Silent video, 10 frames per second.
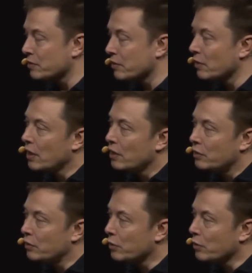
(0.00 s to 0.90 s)
So
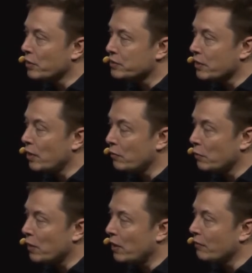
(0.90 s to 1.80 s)
you can always
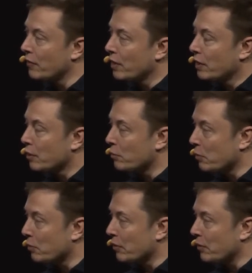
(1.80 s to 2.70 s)
overwhelm the,
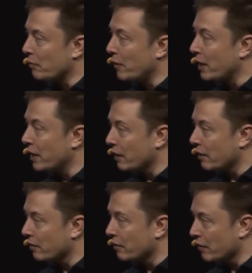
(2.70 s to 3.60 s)
the, the
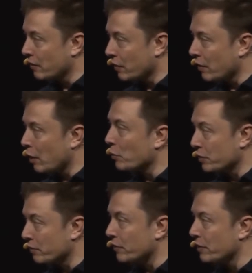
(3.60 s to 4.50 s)
braking of the car
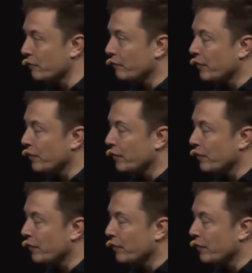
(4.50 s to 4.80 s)
with your foot,